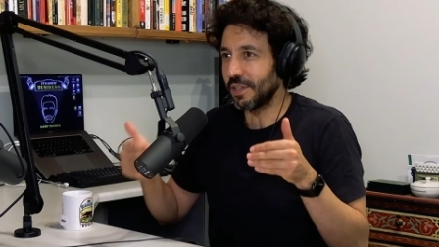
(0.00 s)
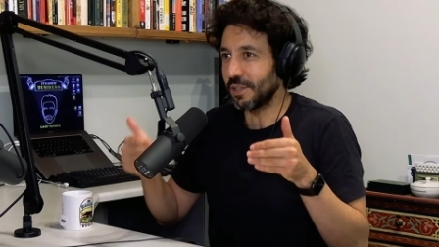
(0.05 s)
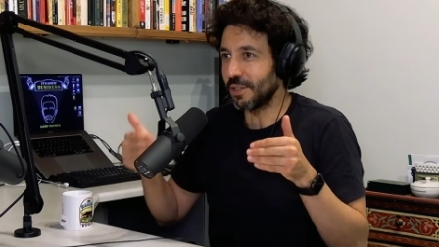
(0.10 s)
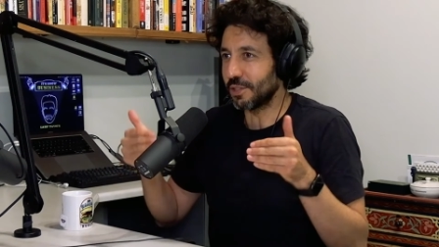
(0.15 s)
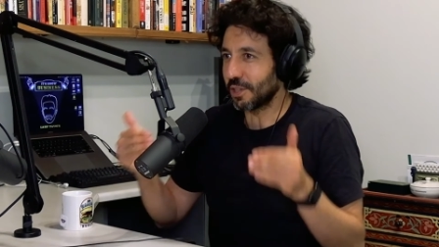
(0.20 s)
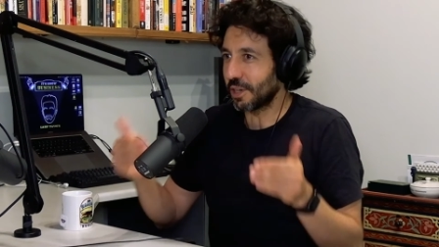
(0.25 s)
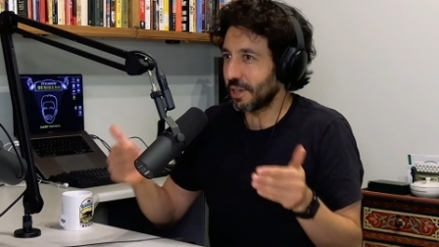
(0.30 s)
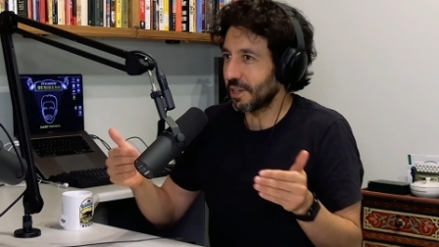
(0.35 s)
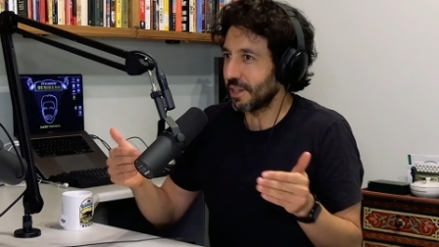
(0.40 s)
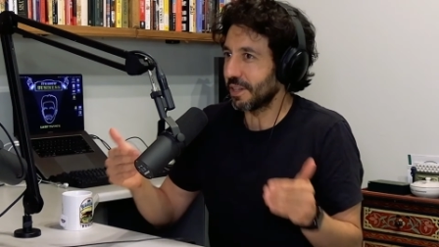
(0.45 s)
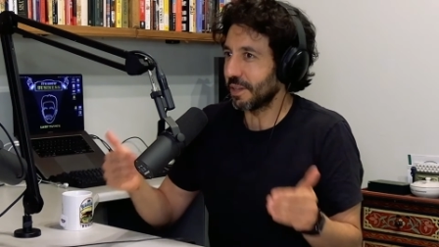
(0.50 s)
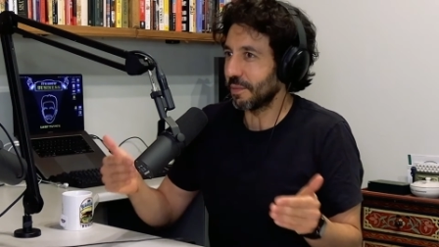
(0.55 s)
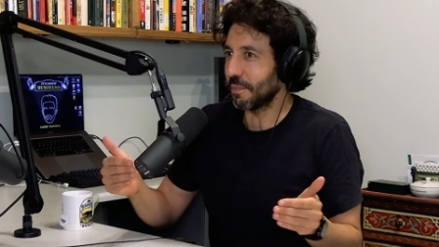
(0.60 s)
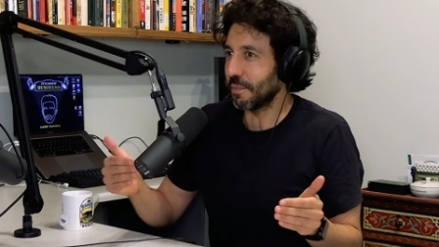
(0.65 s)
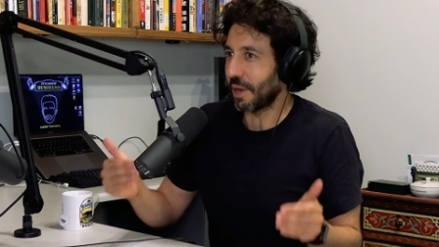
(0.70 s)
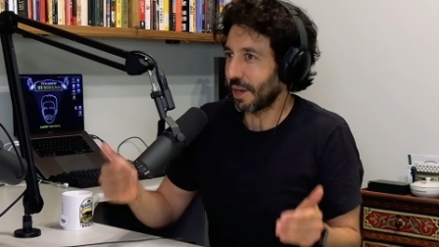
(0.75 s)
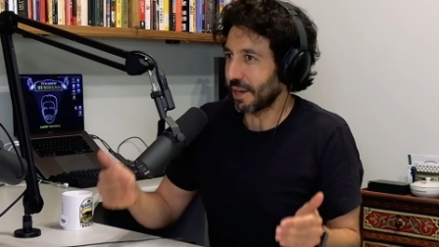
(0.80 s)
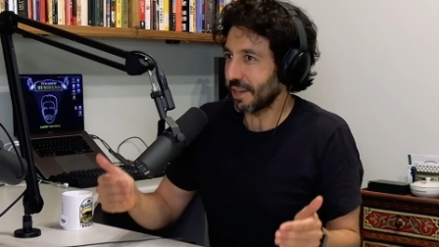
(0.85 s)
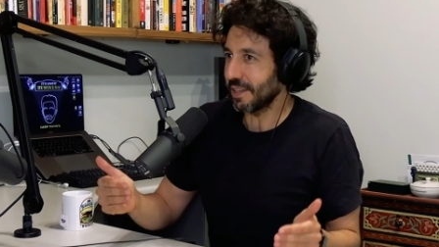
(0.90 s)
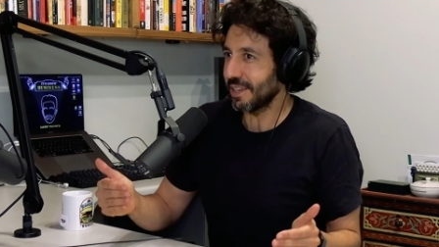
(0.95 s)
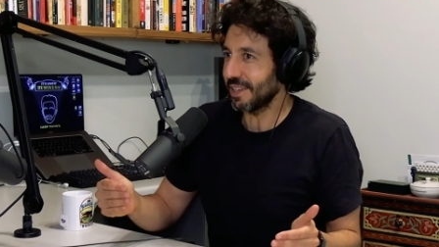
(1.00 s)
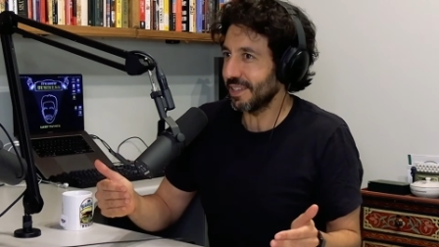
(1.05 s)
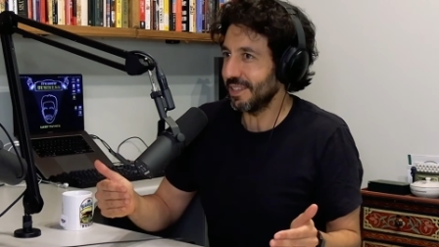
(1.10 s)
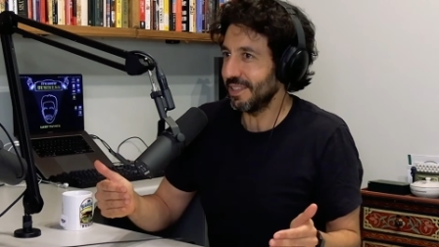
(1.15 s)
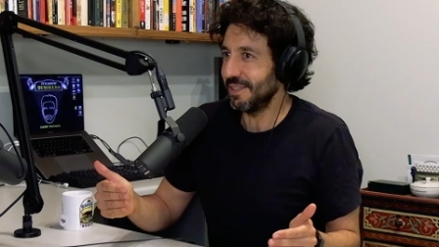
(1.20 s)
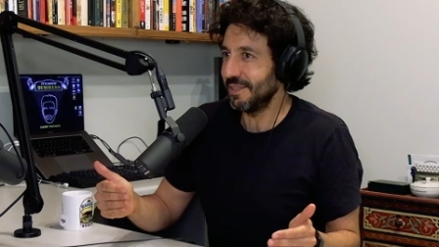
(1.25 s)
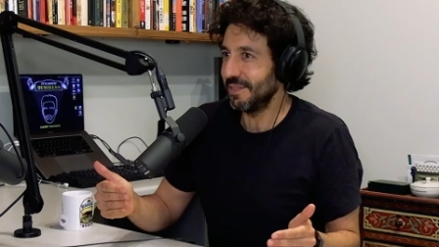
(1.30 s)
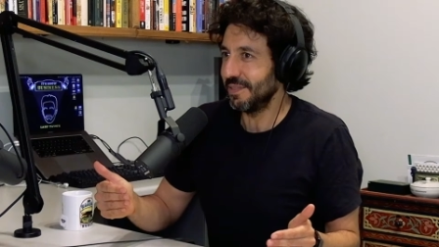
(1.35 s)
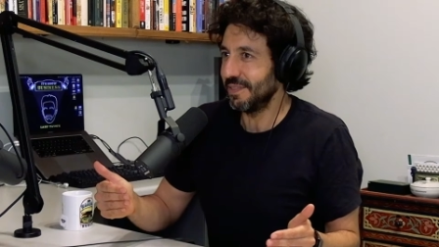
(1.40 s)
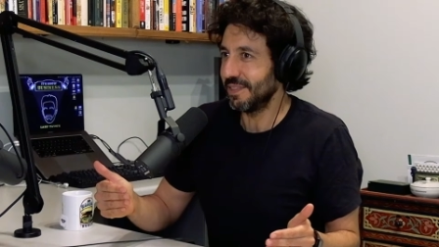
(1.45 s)
You started in
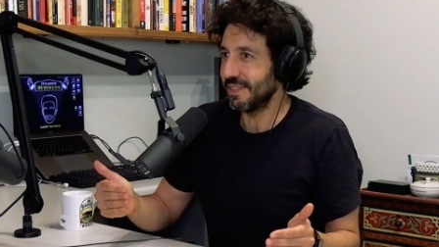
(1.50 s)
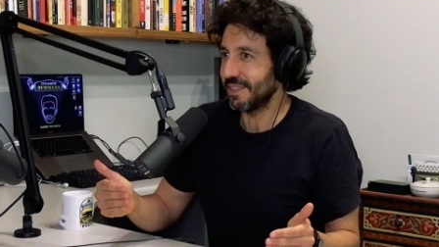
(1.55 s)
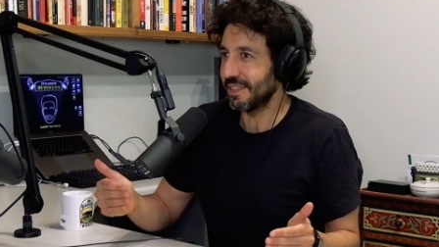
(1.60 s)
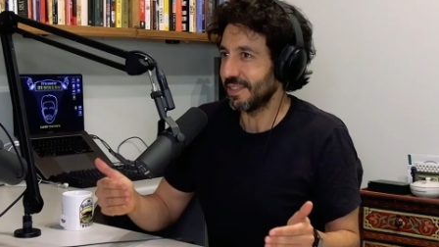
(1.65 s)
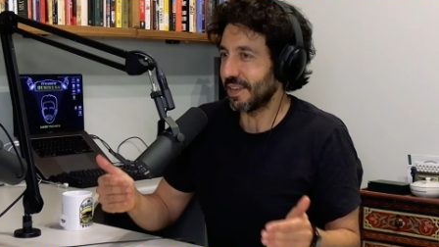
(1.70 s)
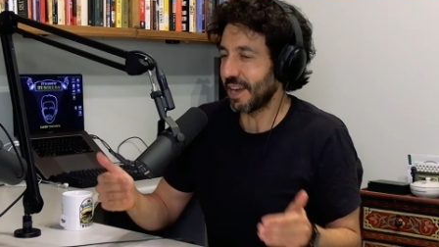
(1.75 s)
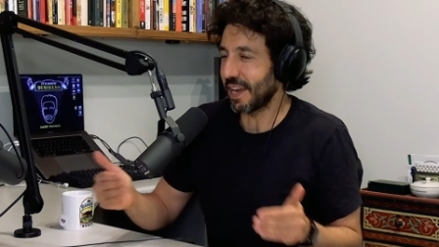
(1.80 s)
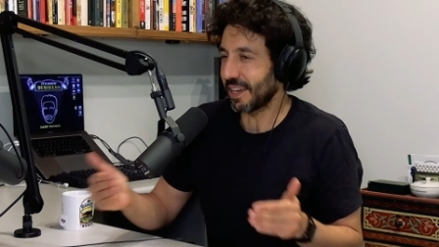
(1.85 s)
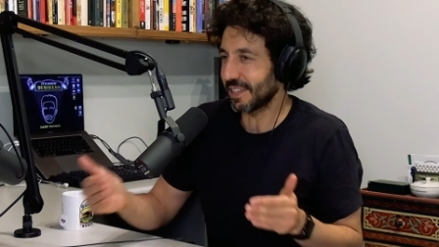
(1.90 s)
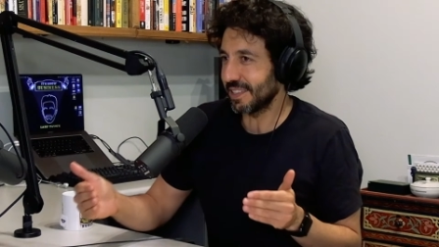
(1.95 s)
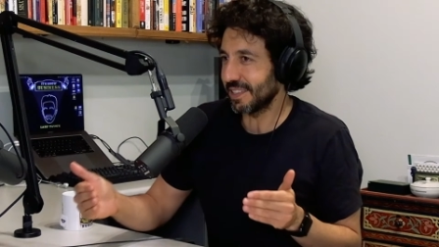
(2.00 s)
modeling. yeah.